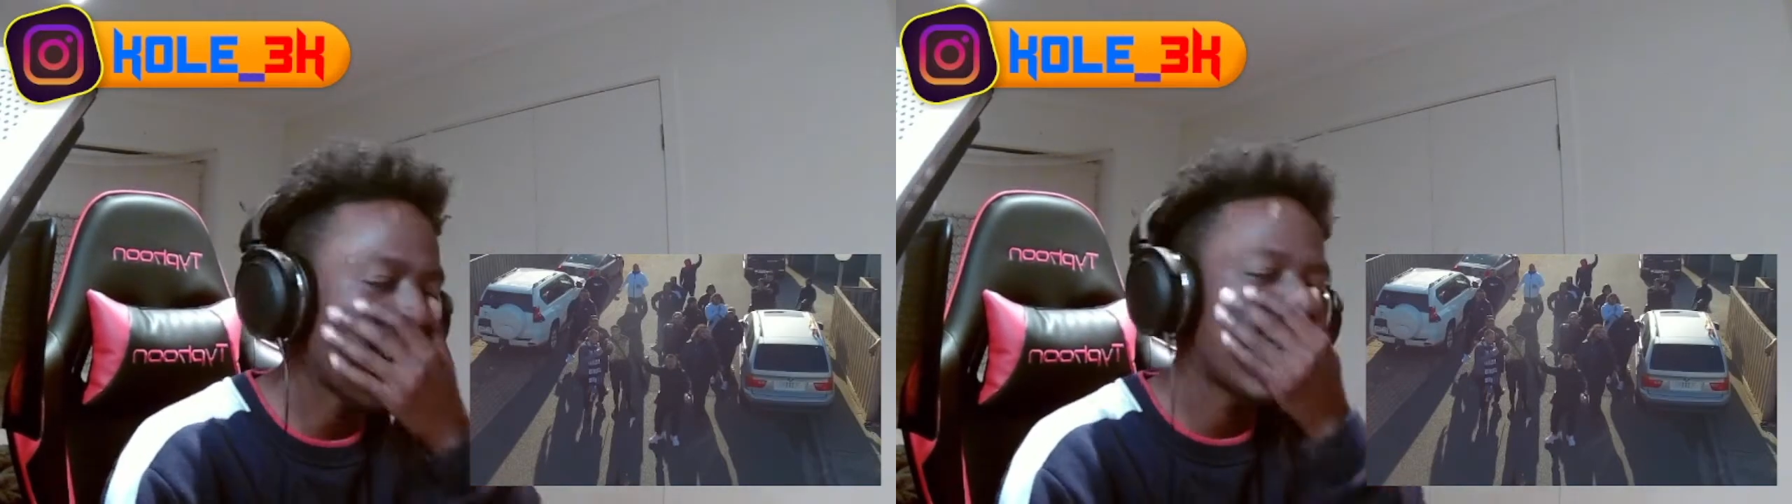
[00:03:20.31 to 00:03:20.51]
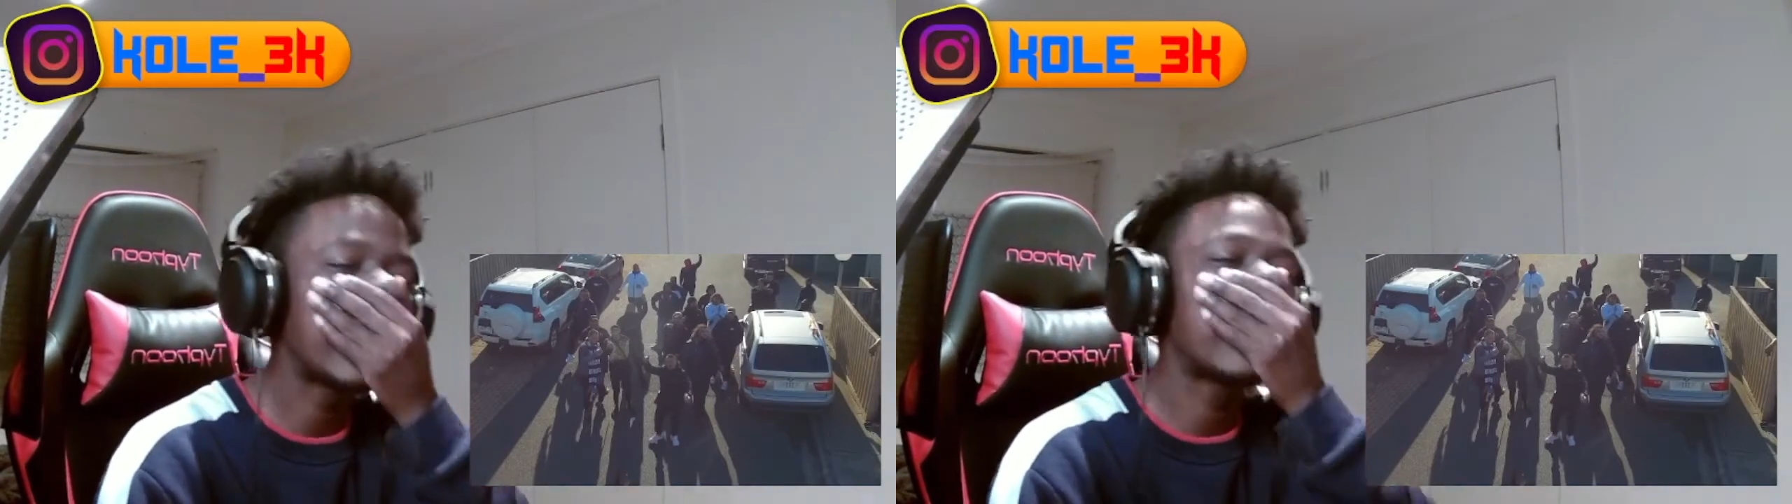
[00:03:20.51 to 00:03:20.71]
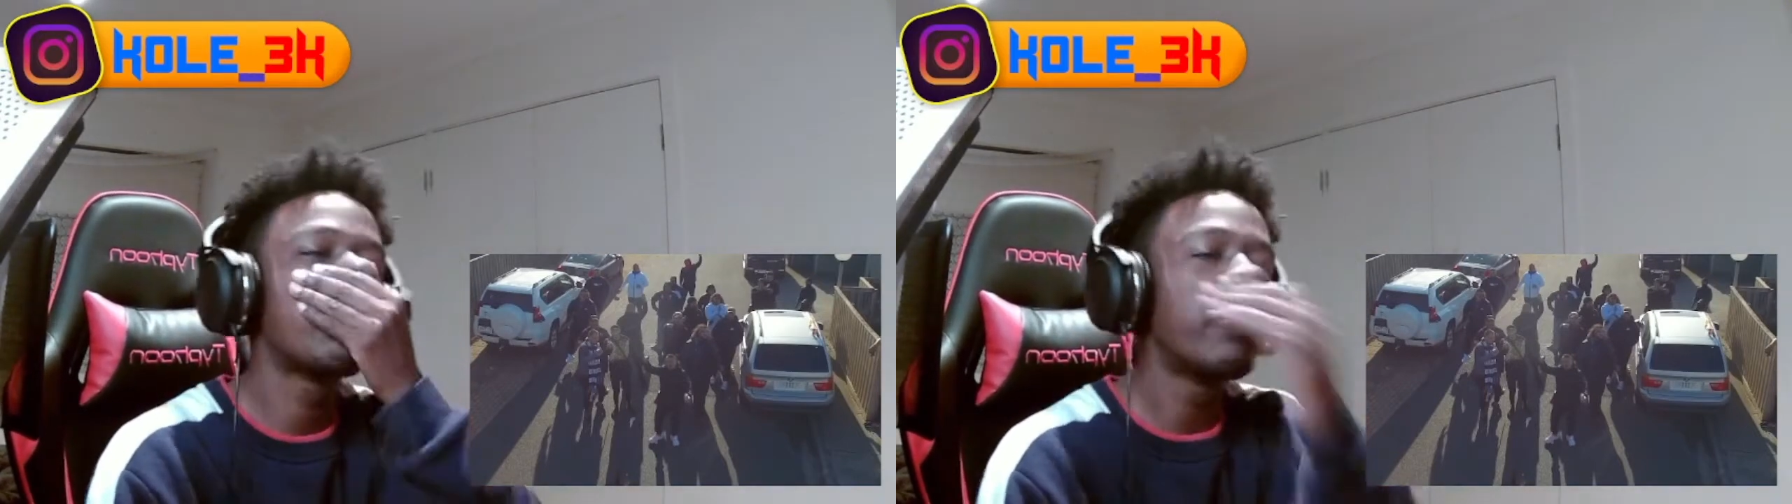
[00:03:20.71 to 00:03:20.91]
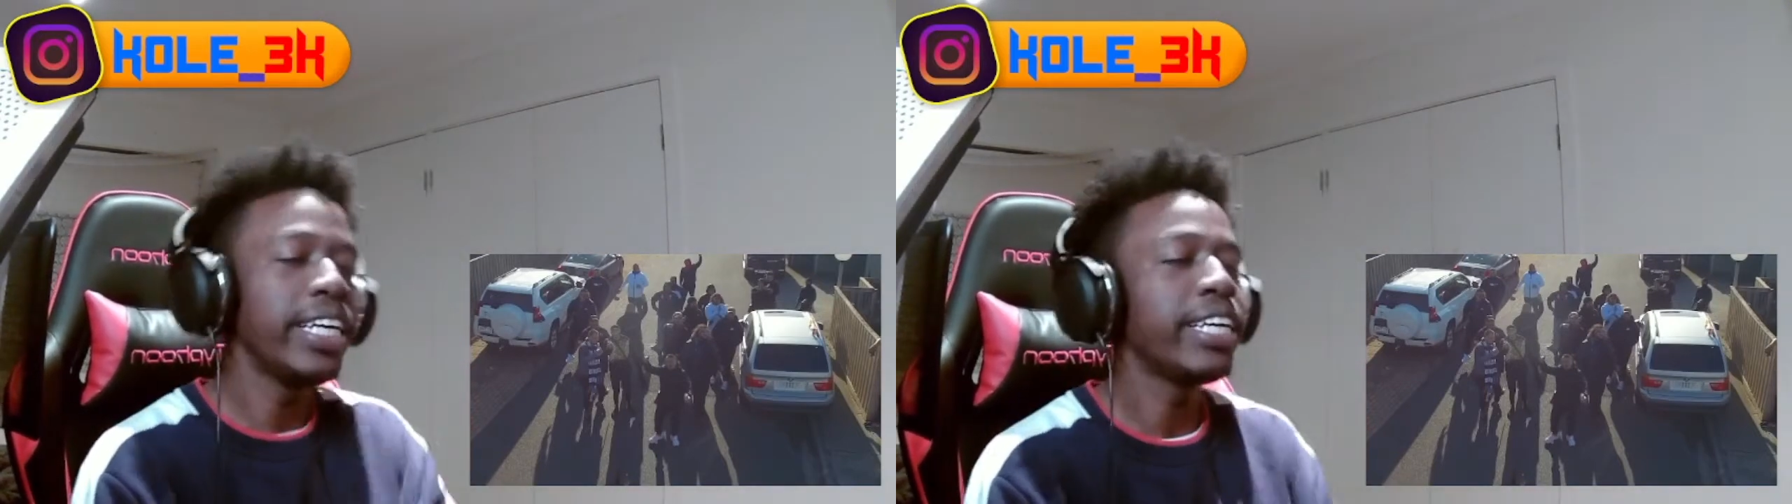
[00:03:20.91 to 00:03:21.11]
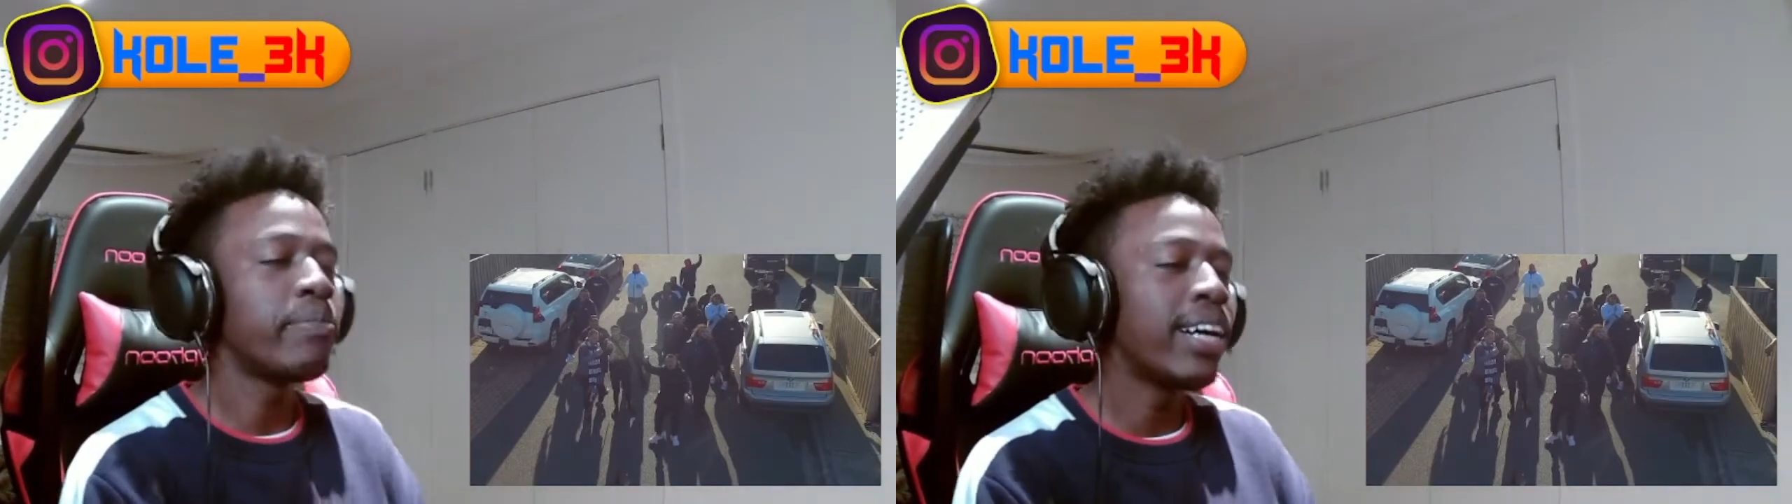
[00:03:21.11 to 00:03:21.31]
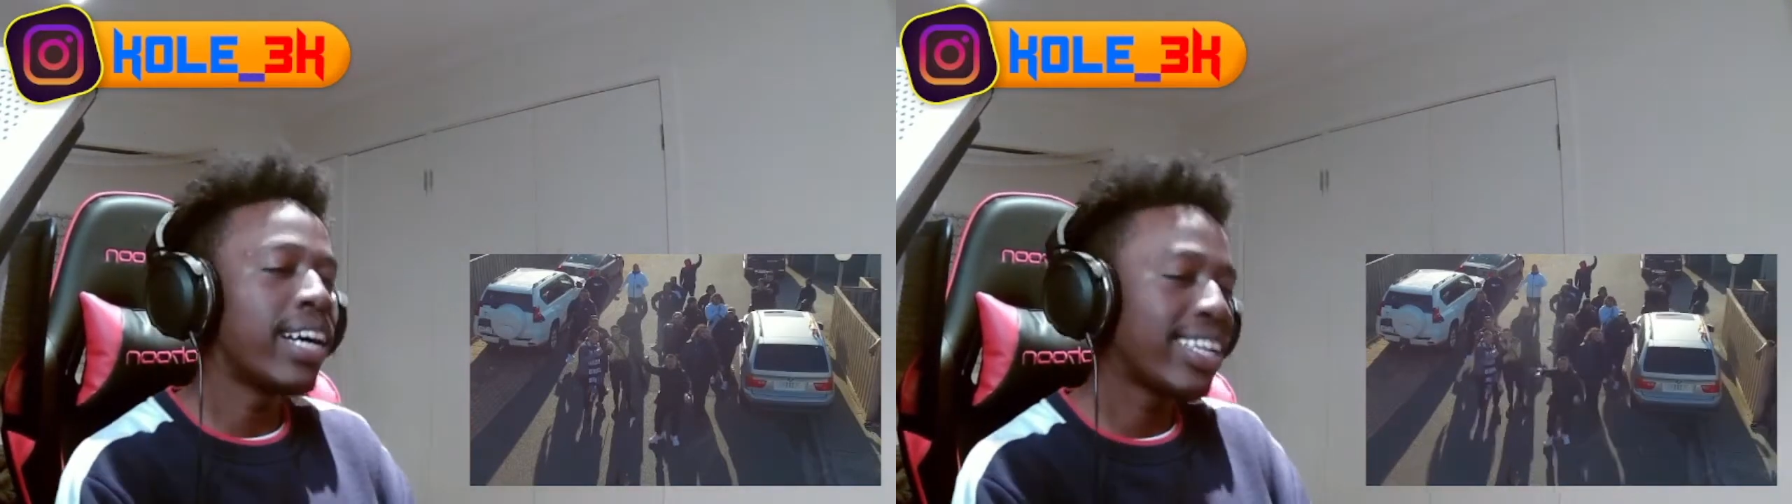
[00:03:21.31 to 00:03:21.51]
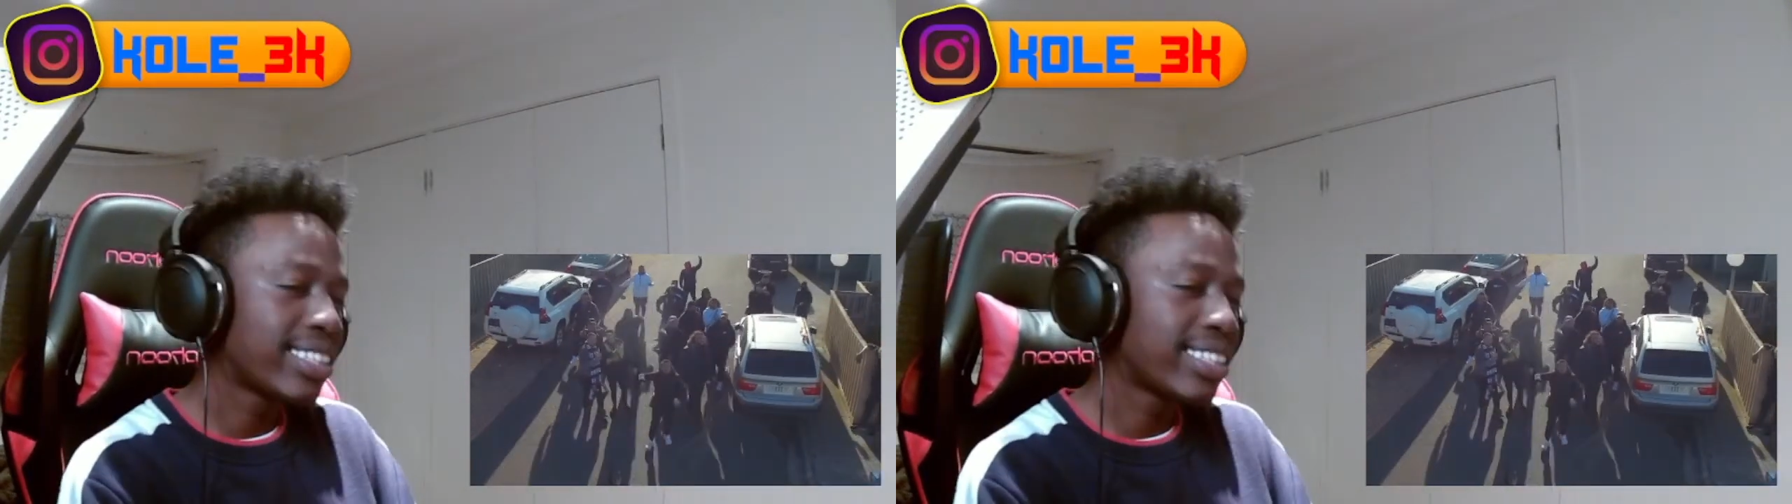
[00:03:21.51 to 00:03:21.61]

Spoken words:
I can't speak, man.